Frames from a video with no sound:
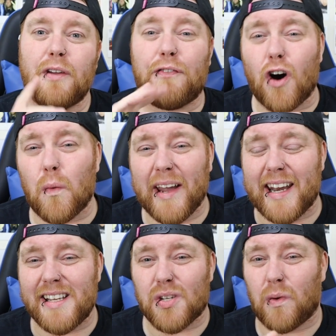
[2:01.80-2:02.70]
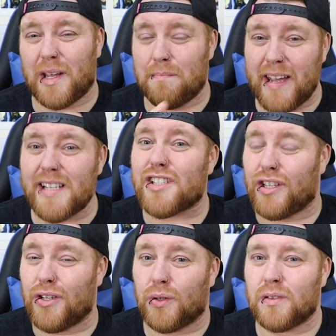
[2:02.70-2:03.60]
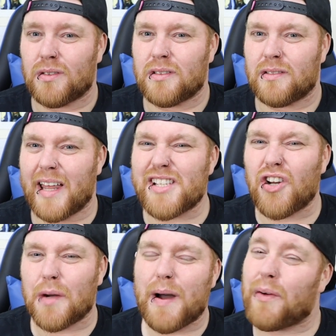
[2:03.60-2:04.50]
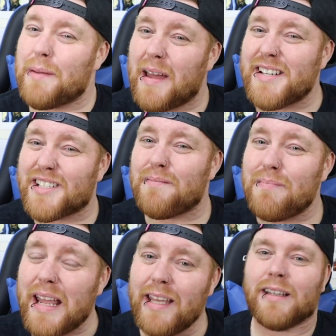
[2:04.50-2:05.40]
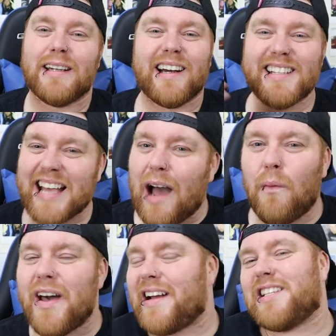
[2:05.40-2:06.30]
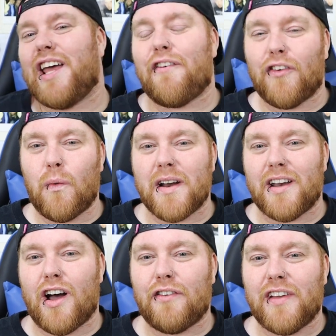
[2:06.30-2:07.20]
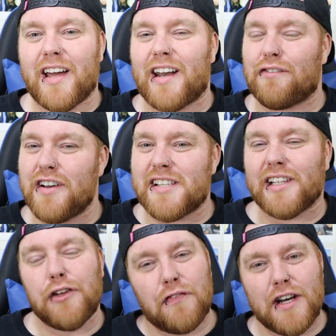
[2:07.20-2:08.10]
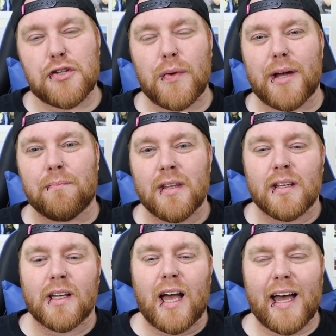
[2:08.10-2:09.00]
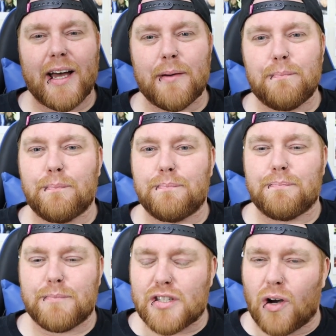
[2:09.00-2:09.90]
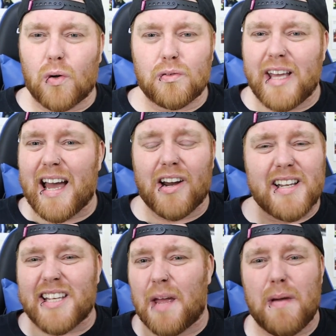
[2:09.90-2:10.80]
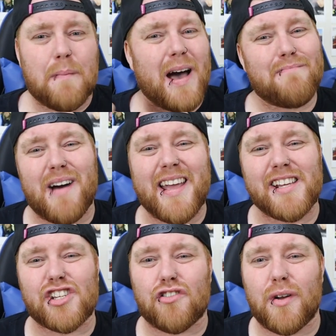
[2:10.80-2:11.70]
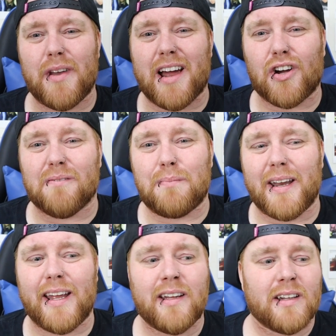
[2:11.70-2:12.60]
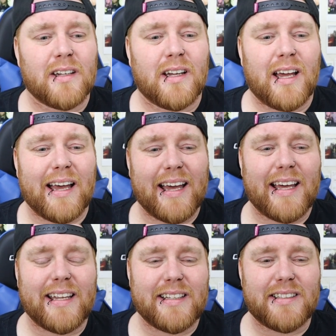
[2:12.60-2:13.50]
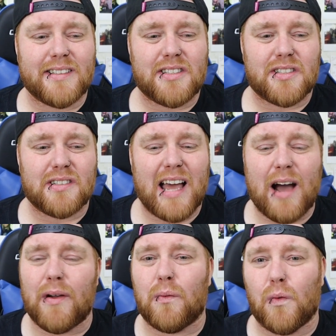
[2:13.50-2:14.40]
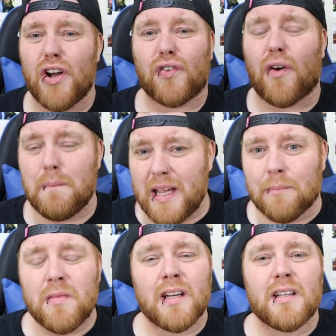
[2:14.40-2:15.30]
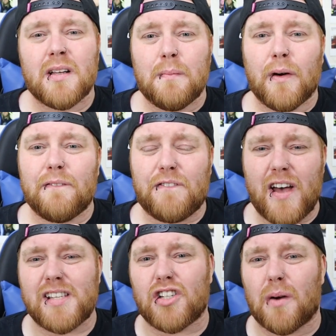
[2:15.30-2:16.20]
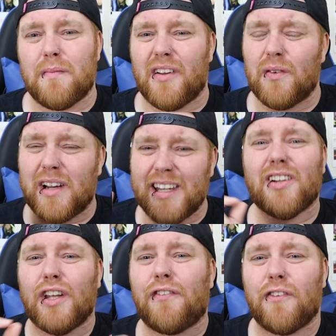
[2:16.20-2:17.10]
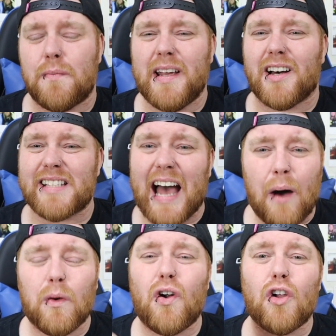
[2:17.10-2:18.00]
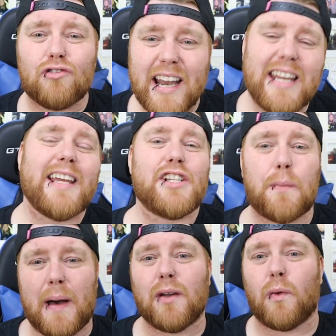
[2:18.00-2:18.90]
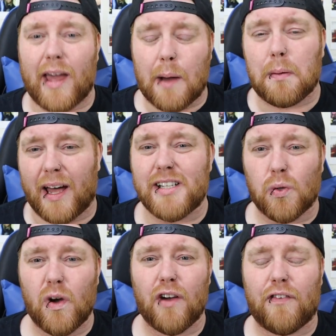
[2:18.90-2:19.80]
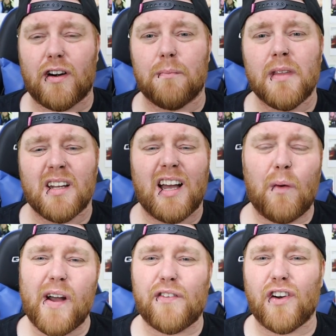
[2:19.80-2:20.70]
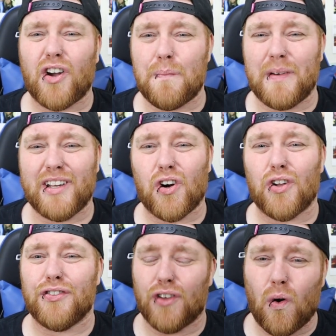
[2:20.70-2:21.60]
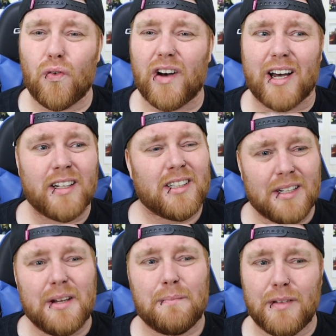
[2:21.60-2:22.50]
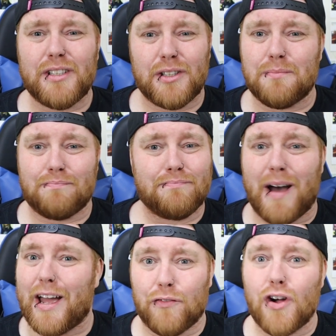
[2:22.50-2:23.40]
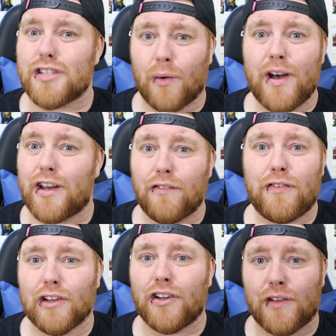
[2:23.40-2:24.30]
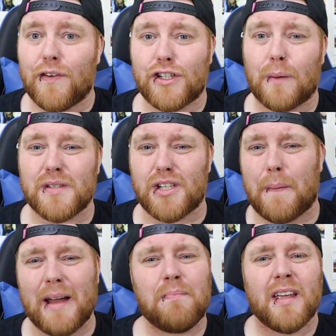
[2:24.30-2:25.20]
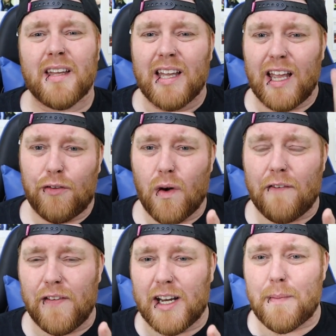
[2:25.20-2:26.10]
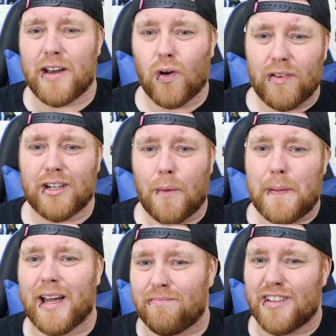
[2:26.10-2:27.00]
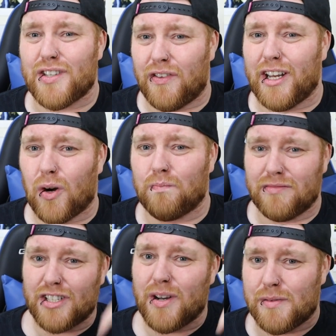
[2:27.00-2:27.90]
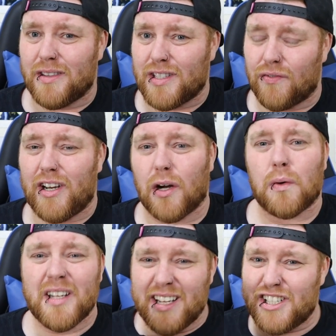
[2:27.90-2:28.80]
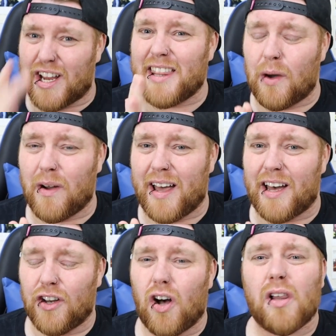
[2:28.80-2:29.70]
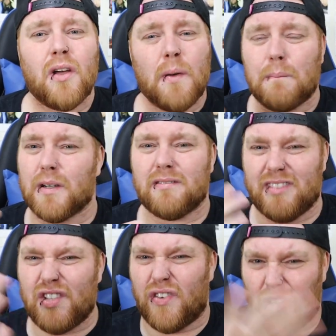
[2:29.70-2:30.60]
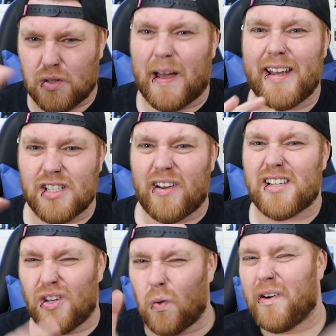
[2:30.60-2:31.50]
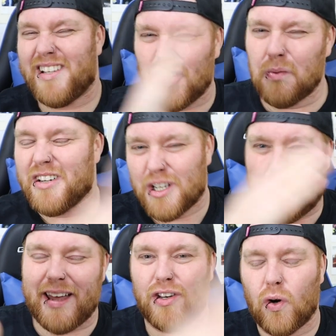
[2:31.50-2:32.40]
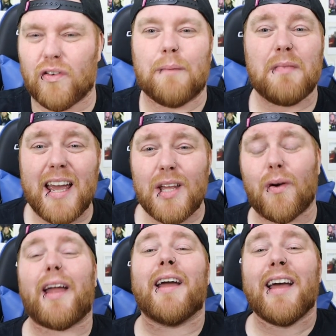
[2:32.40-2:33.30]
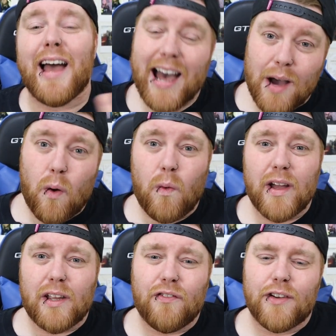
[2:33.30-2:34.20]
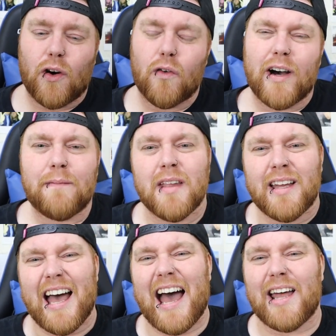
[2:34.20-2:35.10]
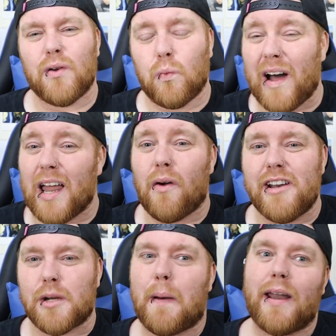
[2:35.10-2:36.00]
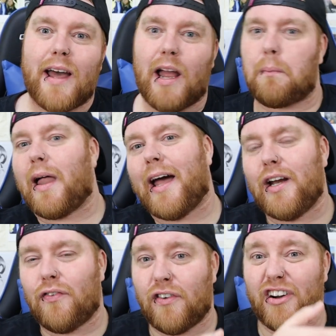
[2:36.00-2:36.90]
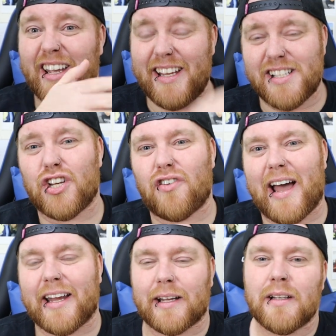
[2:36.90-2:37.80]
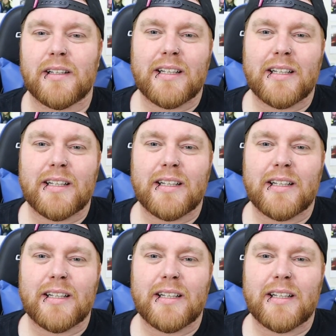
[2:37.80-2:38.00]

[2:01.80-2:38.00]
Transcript: Before we get into what it means to you, let's talk about what it meant to me. Because I worked there for 1.5 years and I've recently finished with them. So yeah, I'm going to tell you a bit about my history with that company and how it worked for me. But first up, it were a little different for me because I were already in Japan when I applied to work for them. I worked for a company called Nova. You might have also heard of if you're looking for jobs in Japan. If you are thinking about Nova, up here, there's a video, description, there's a video. Check that one out and all. But this video is about Interac, so don't worry too much about Nova. Anyway, I were working for Nova, and while I were in Japan, I applied for Interac.